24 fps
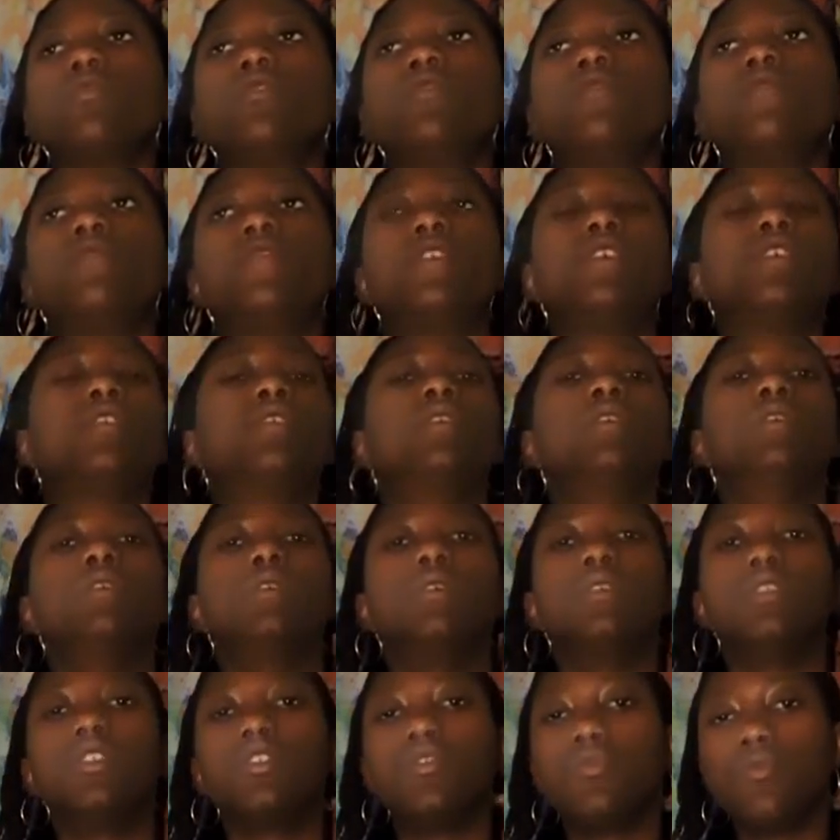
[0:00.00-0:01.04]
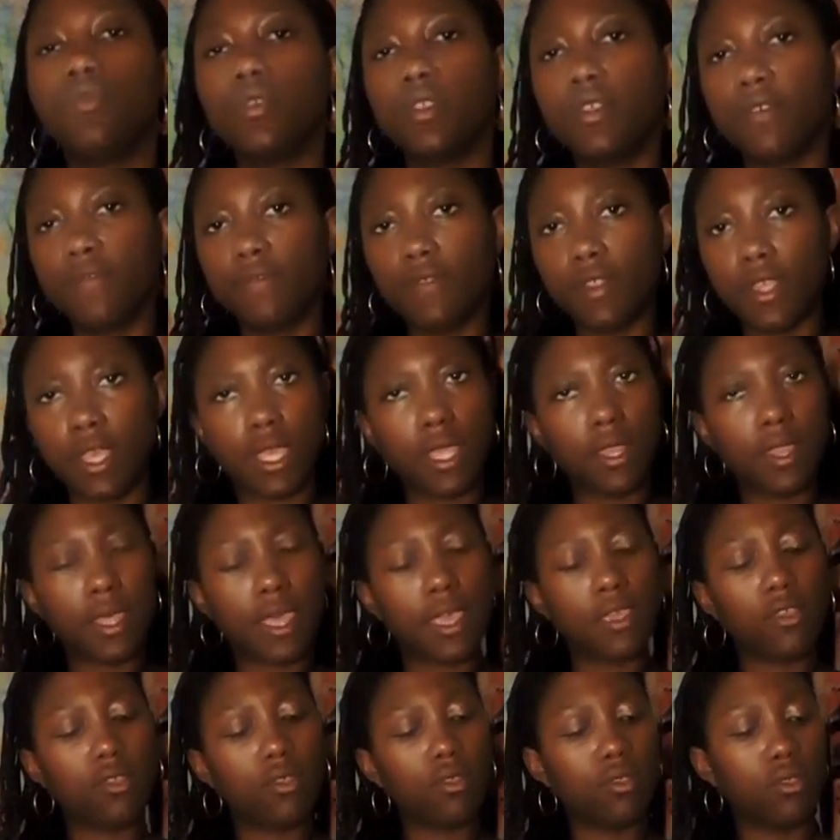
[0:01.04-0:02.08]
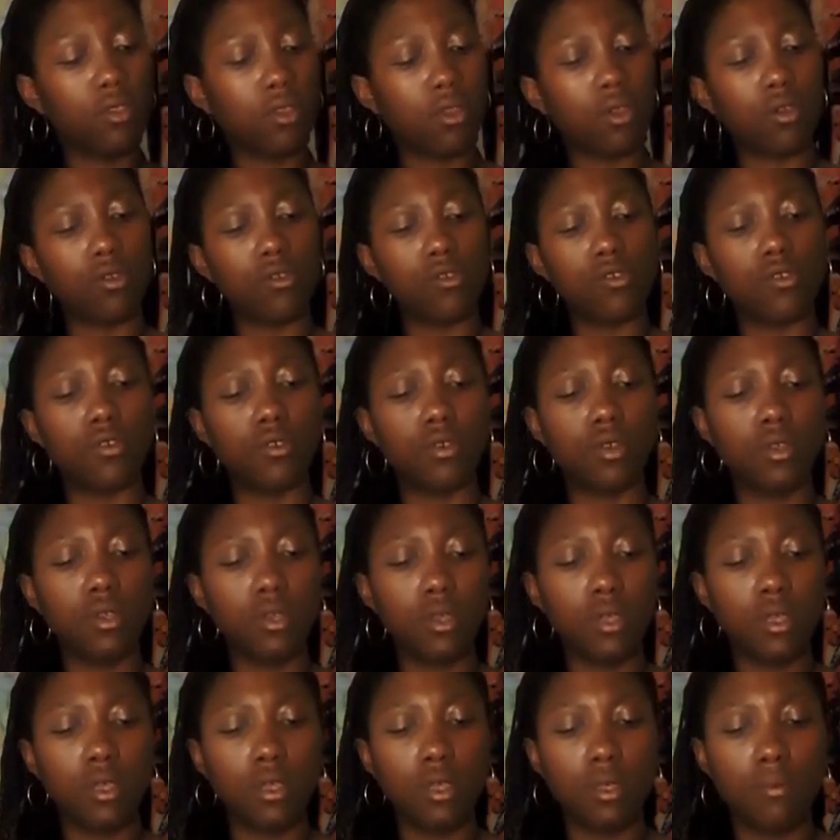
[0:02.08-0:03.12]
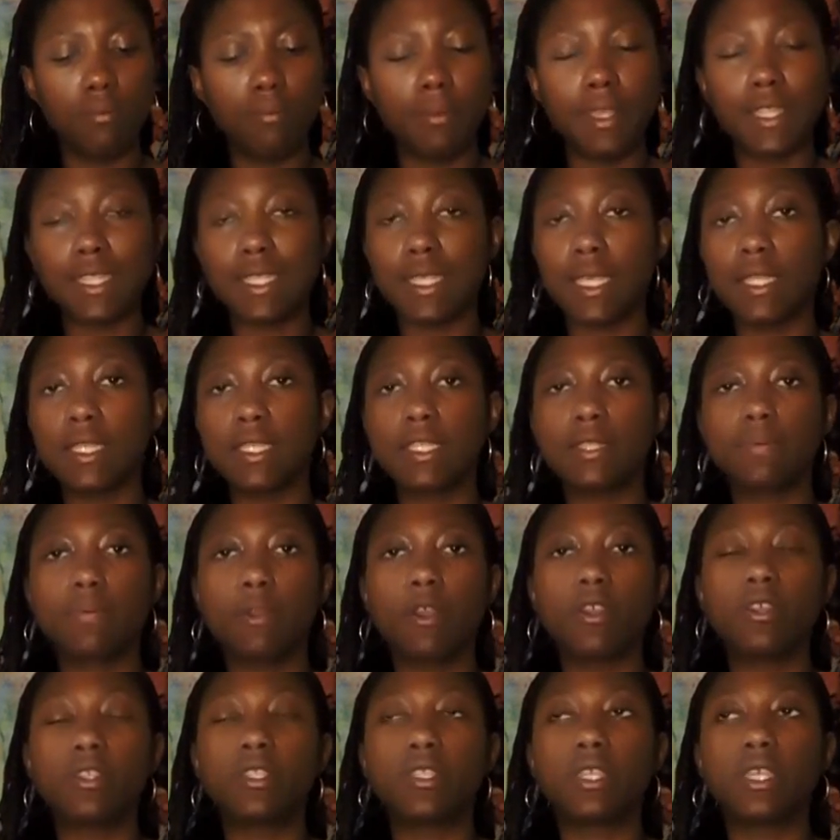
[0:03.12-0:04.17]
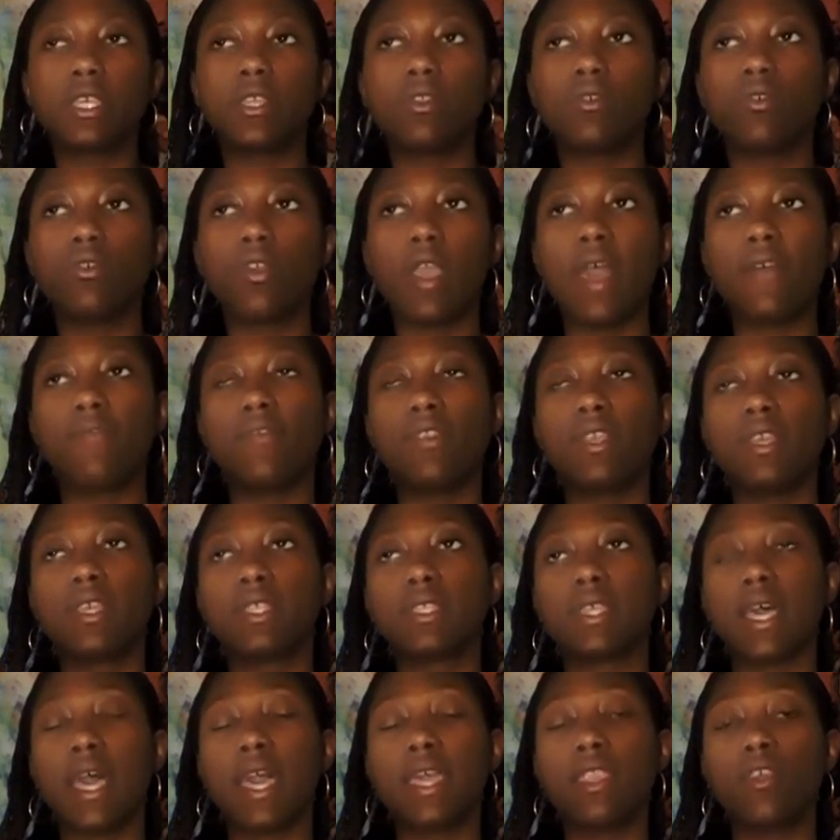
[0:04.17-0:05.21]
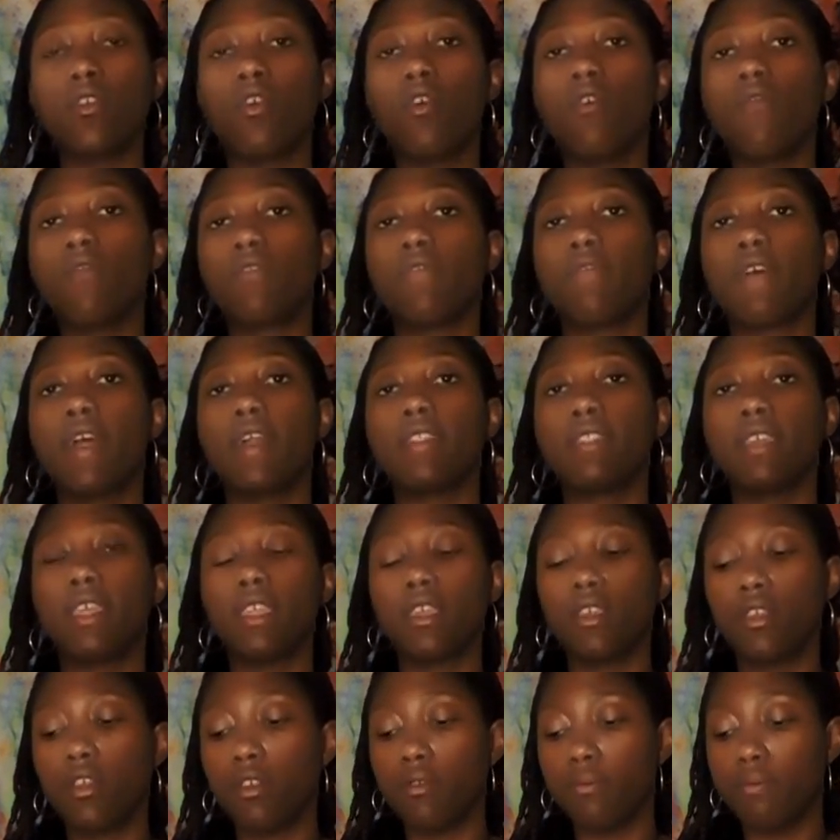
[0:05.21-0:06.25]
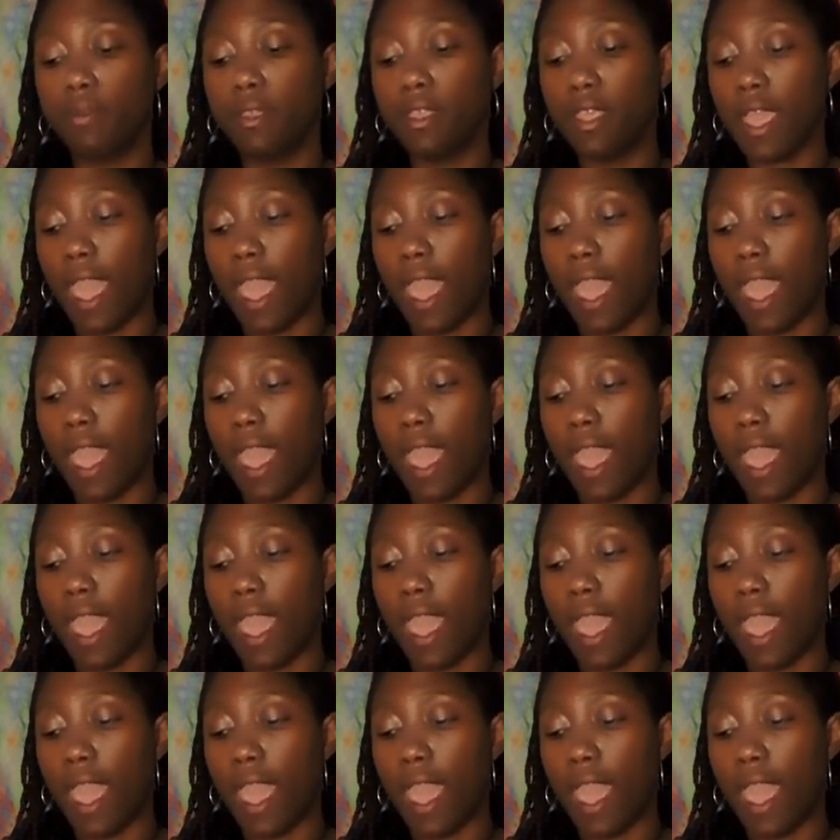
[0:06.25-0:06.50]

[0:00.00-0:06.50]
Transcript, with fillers: You feel it intuitively that, you know, you're missing this person or having anxiety over the fact that it could be